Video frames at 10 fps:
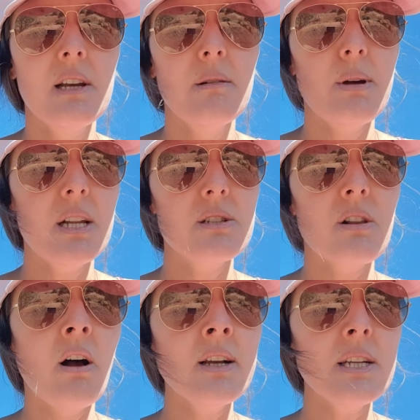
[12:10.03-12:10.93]
But as
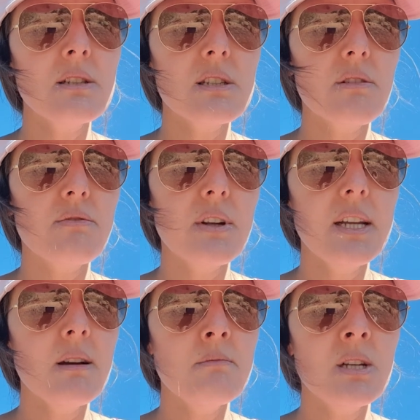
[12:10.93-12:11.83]
long as
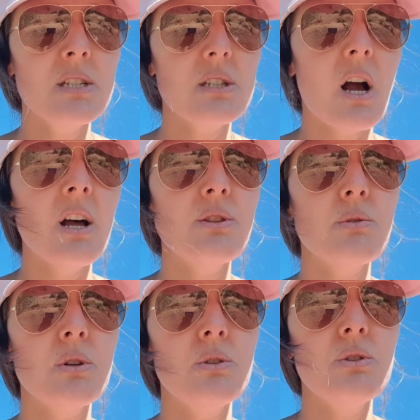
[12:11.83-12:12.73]
freedom is sought
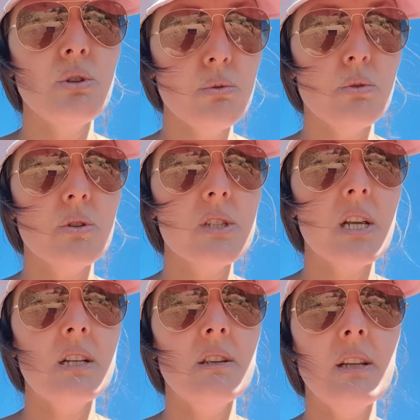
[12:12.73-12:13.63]
through tools,
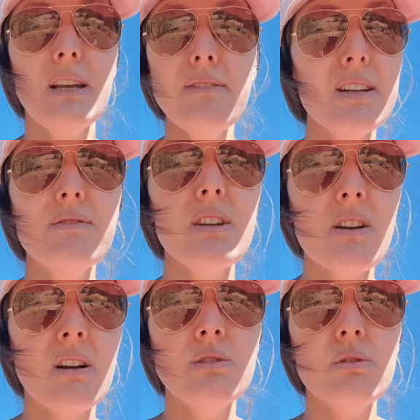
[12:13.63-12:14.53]
and even if the
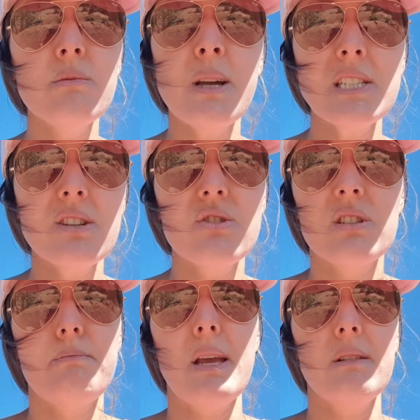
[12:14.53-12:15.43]
non-dual message
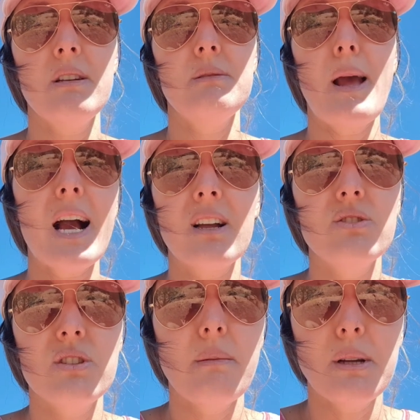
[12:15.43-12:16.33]
is
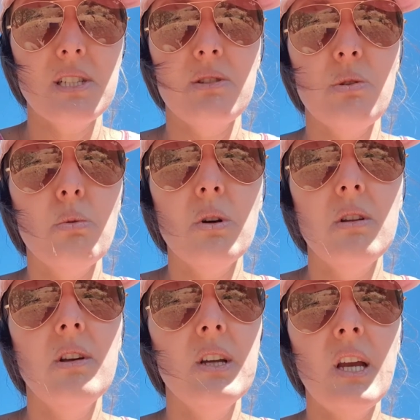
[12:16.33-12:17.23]
packaged up as a tool
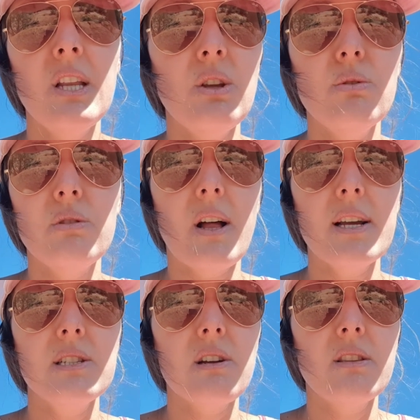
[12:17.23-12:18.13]
and
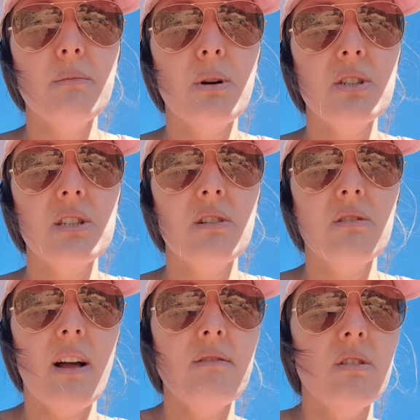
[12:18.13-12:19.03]
utilized on the personal
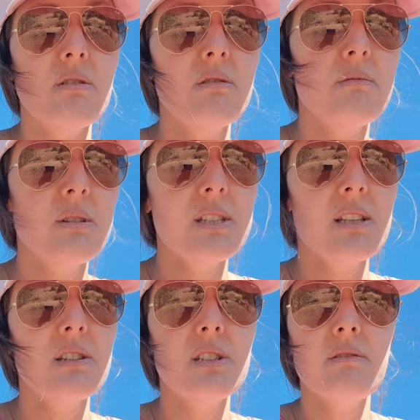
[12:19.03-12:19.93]
level, because
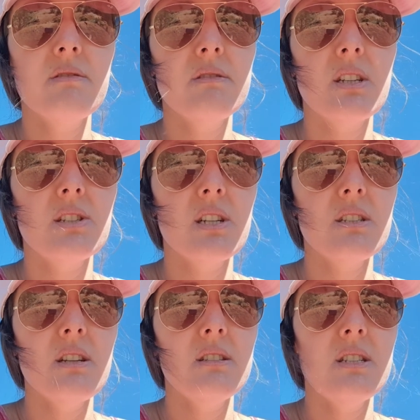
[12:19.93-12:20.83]
there's a
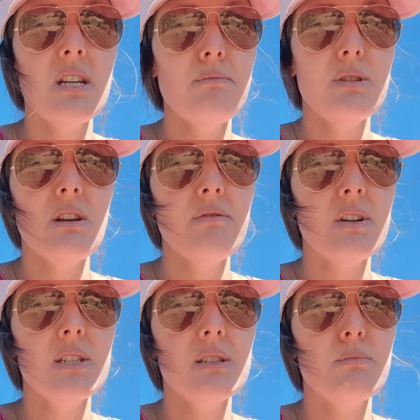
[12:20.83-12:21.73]
deep
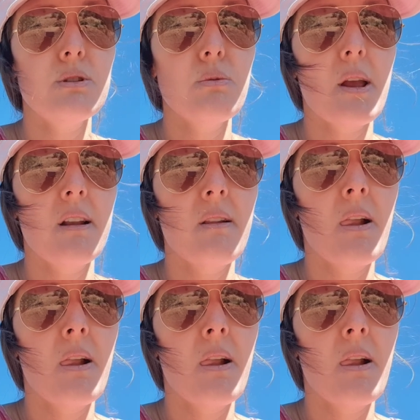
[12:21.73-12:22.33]
difference between